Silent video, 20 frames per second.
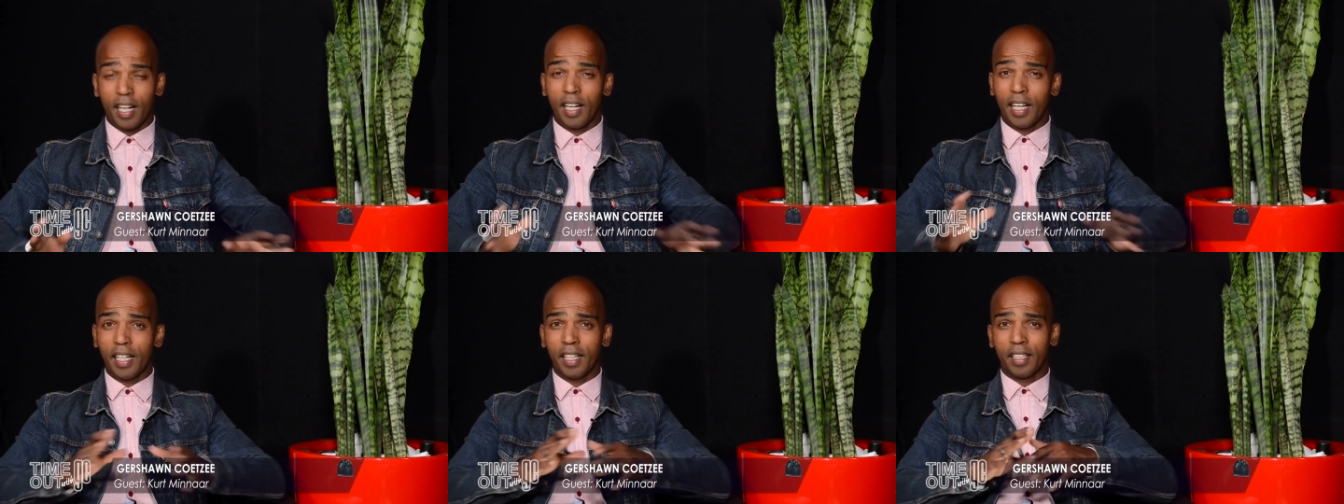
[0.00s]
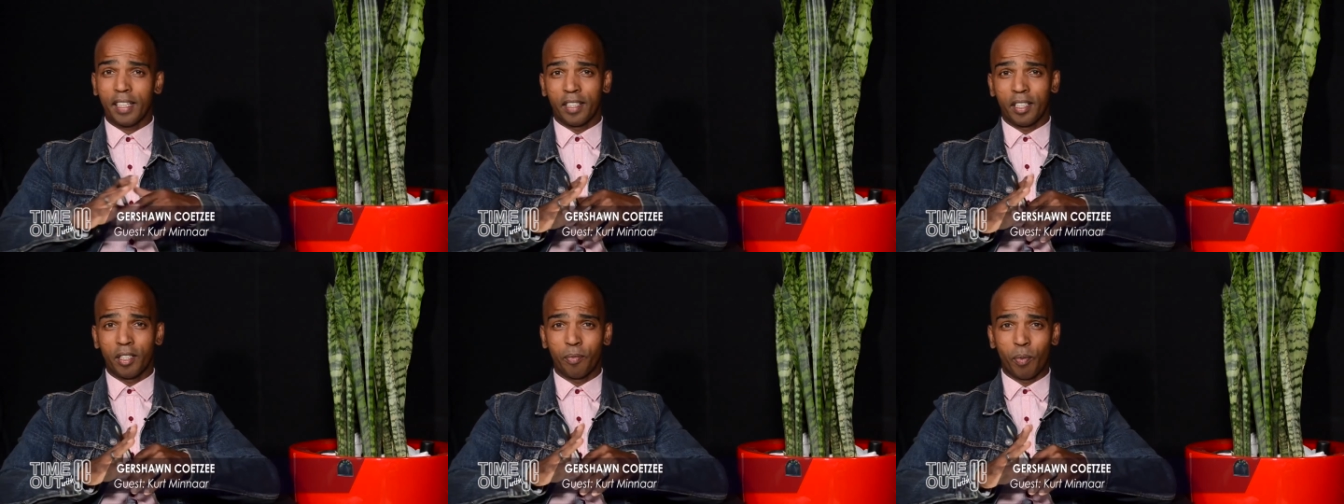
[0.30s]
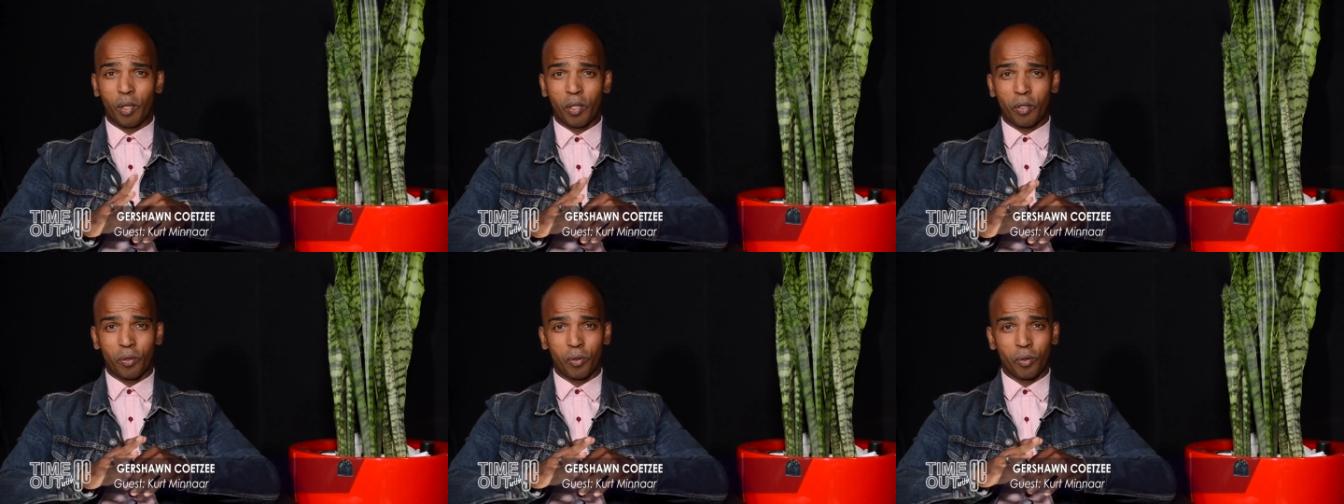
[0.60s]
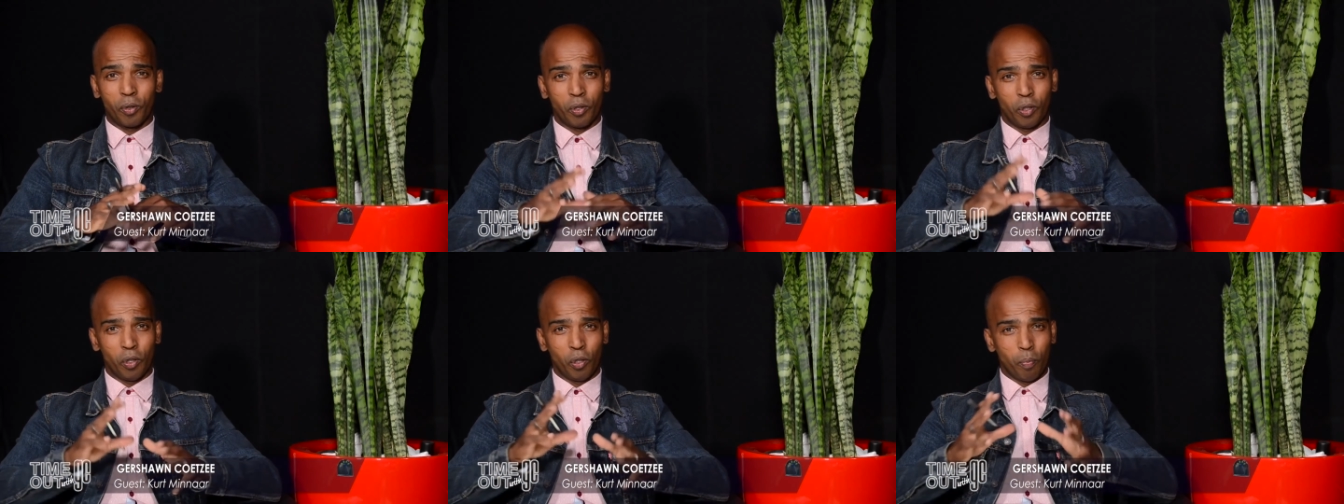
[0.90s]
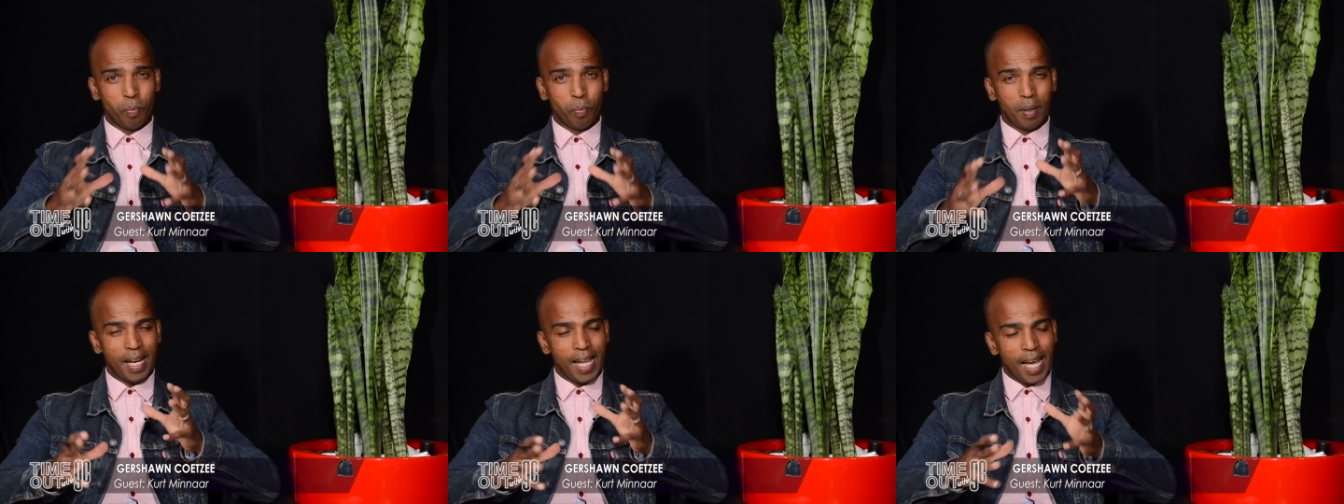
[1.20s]
like this because you
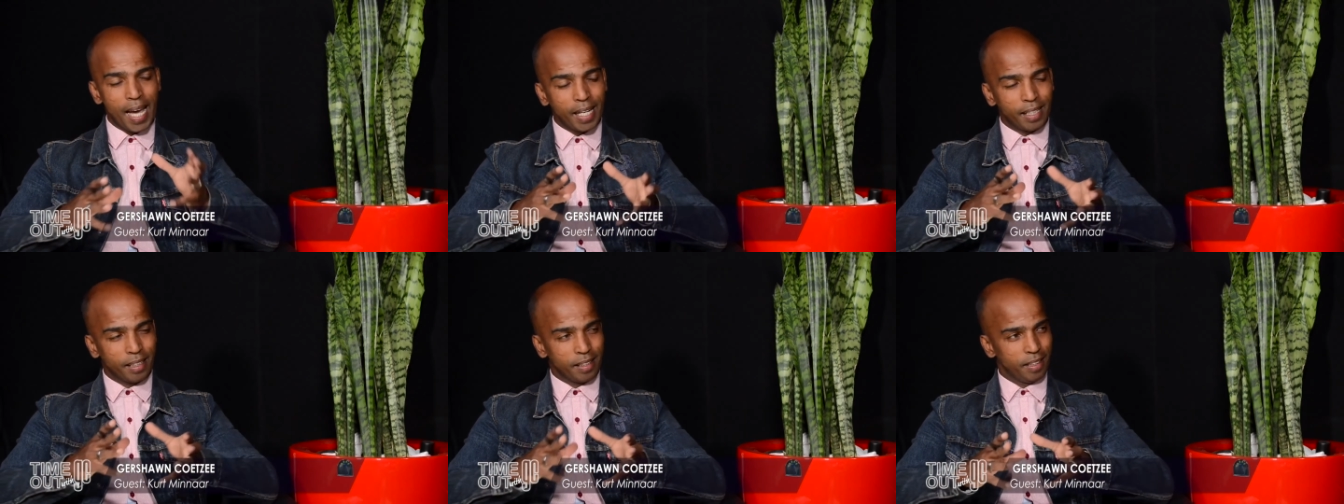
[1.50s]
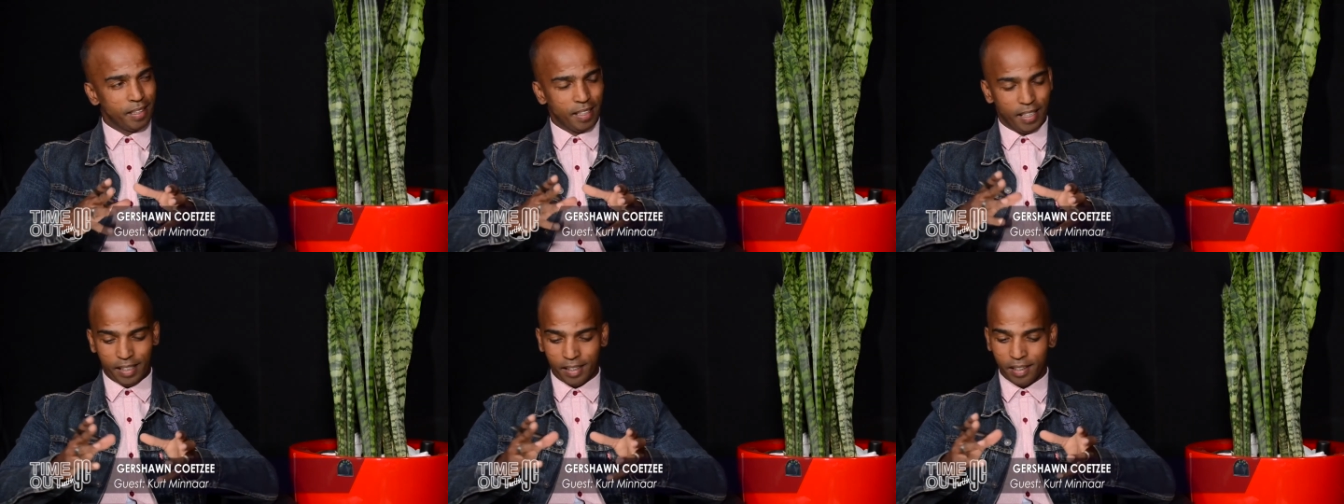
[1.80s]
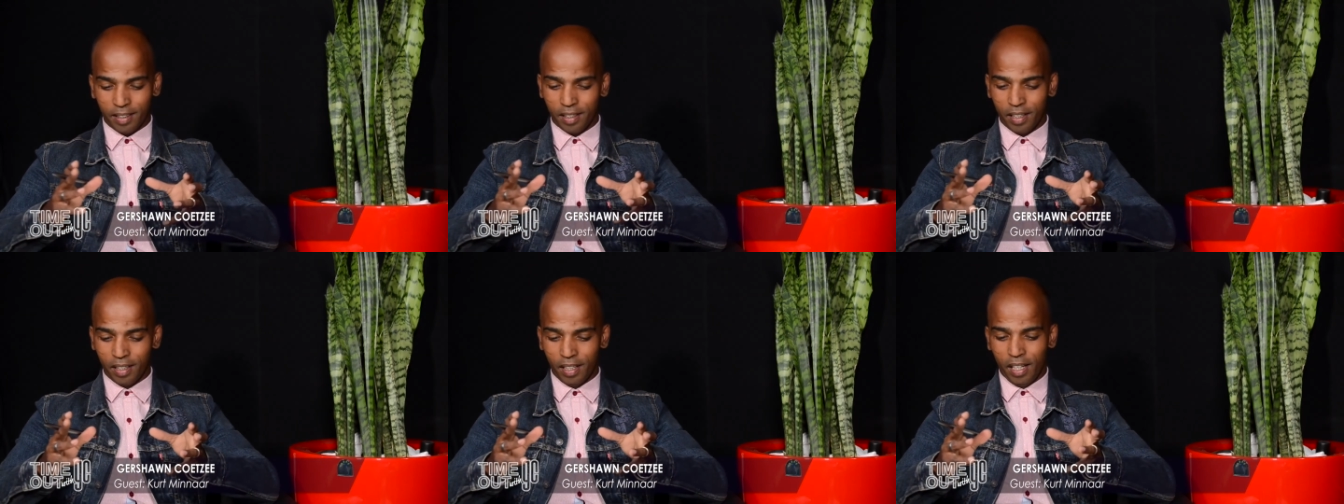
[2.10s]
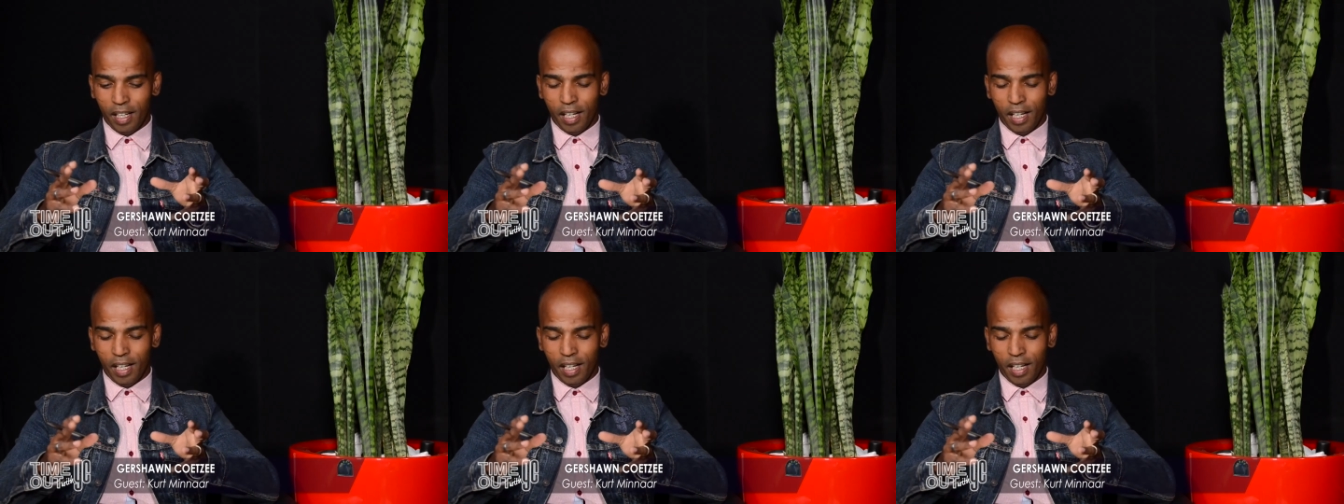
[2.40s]
planned things.